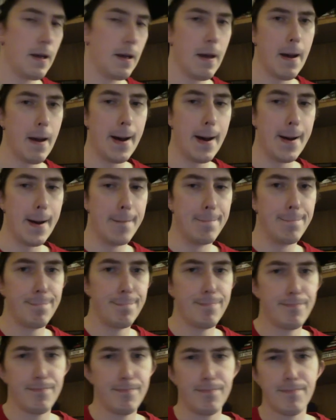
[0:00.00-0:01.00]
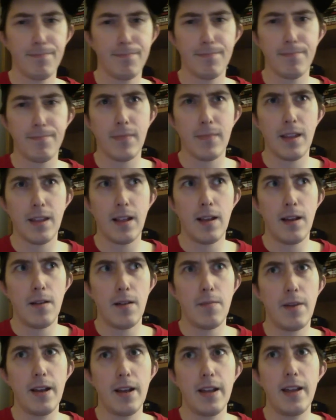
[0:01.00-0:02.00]
Um,
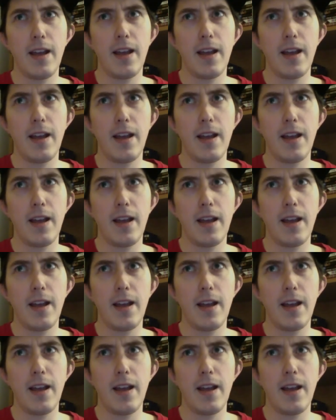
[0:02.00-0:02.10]
but yeah,